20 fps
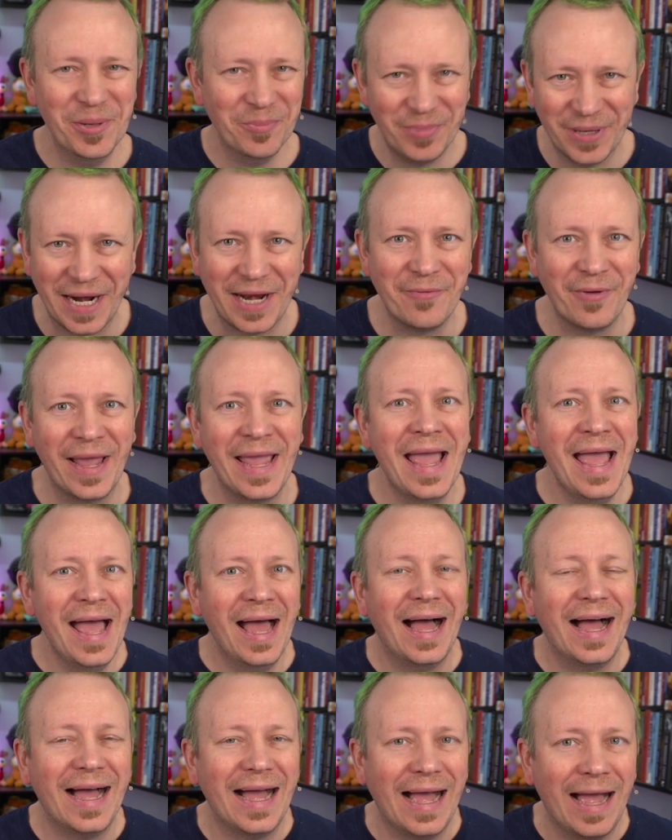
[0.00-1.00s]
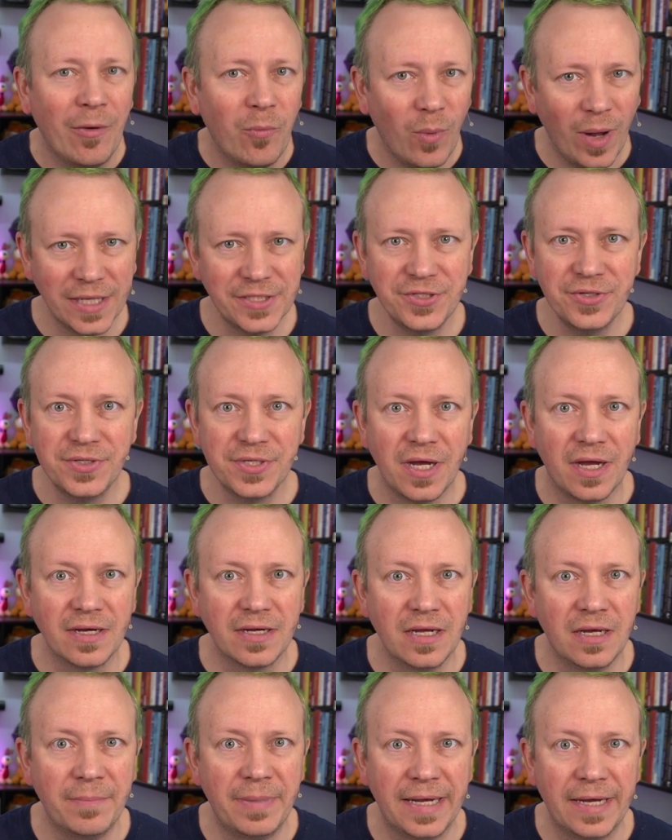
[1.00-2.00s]
But anyway, I, I want to
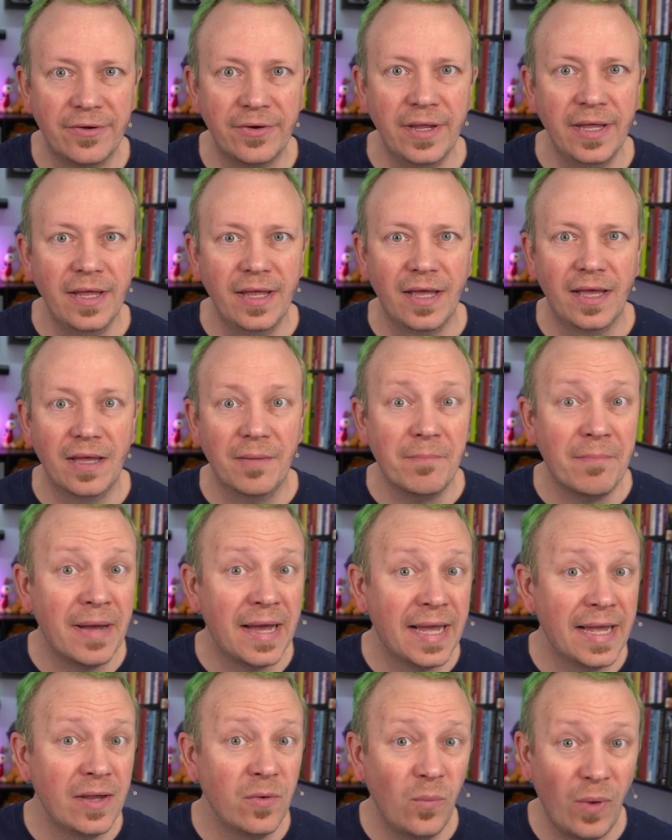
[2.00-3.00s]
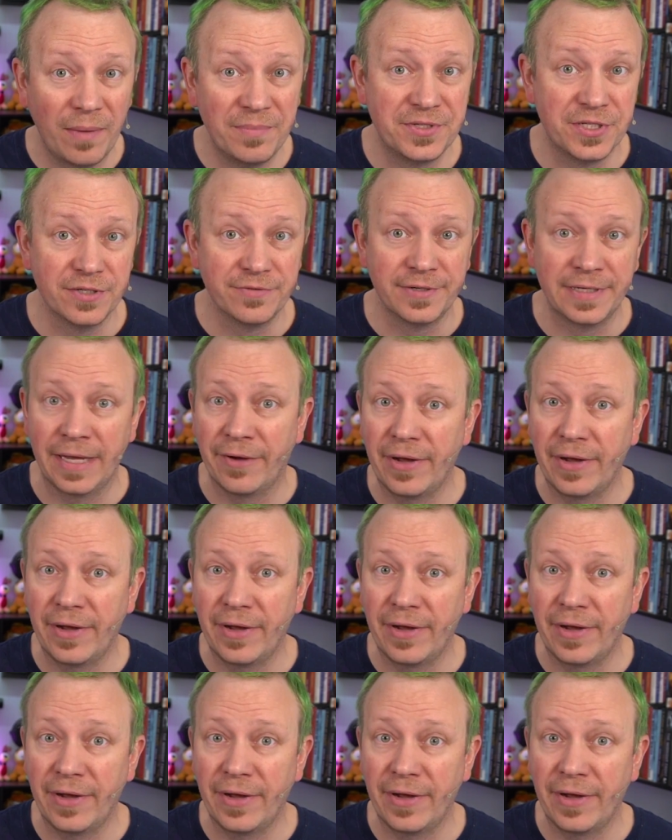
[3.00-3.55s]
talk about uh, my web server.